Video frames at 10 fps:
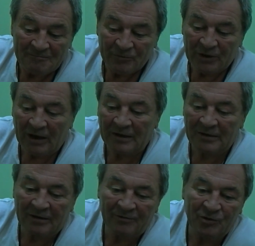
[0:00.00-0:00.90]
the
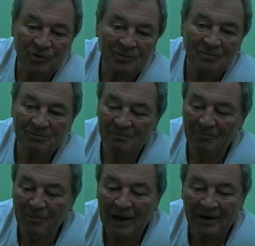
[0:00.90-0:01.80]
idea of doing
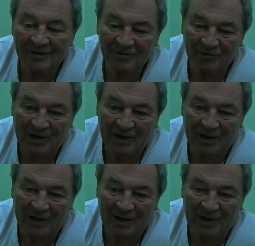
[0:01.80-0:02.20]
millions of